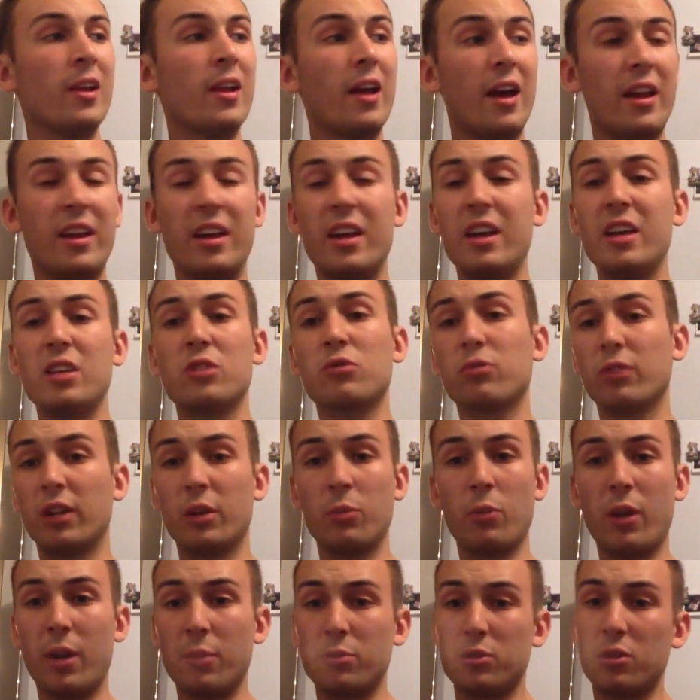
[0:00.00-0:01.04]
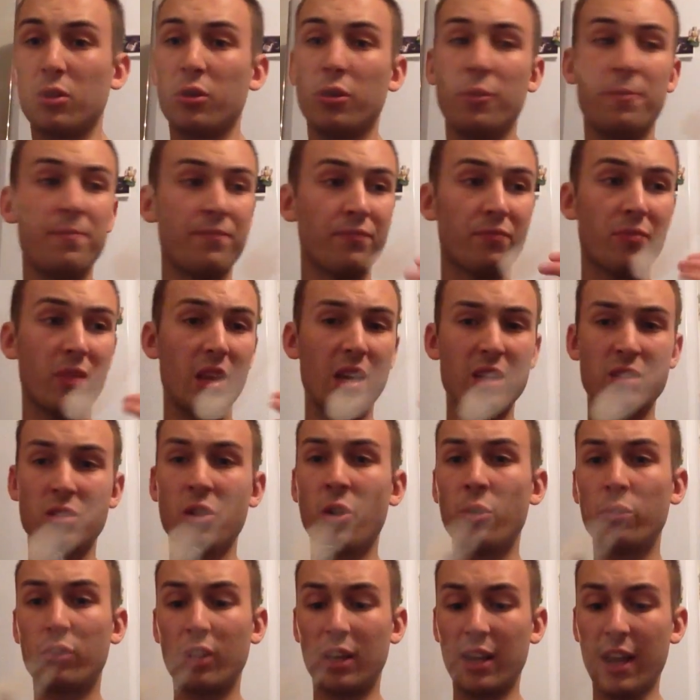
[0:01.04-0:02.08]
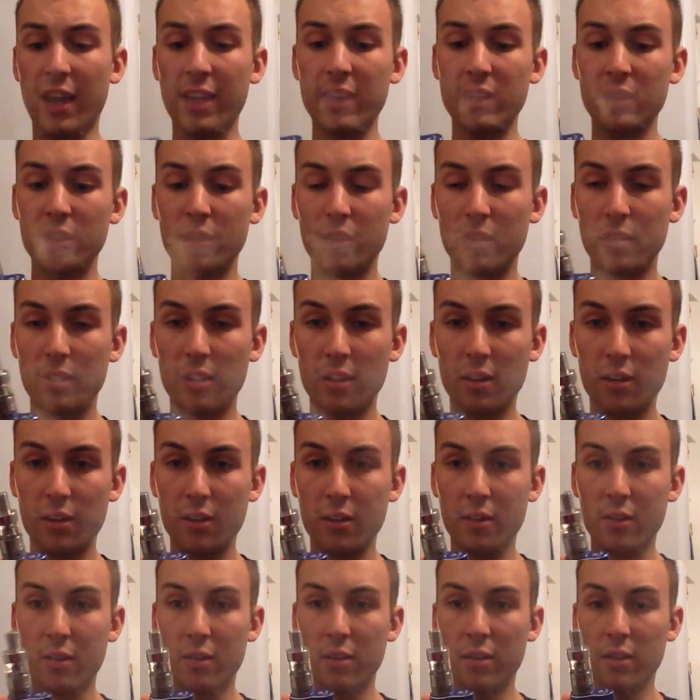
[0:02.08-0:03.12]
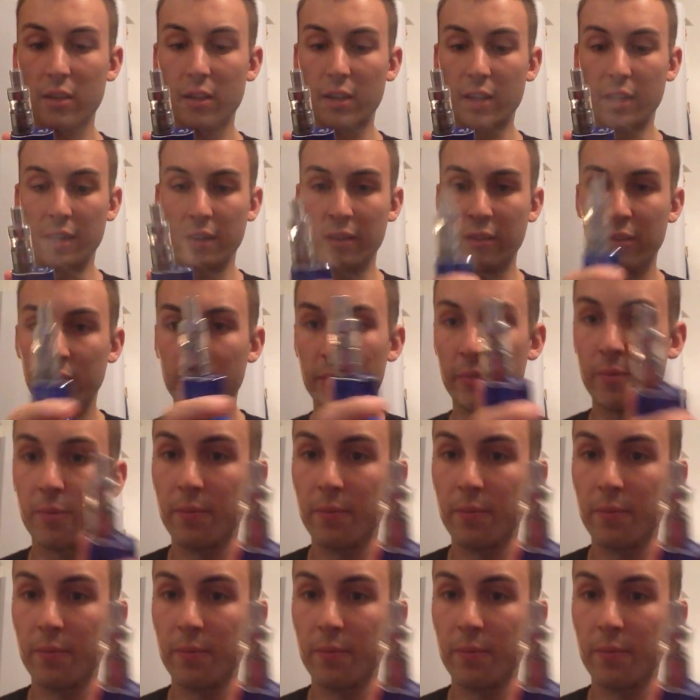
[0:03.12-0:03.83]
And it hits really well too. There's no delay in,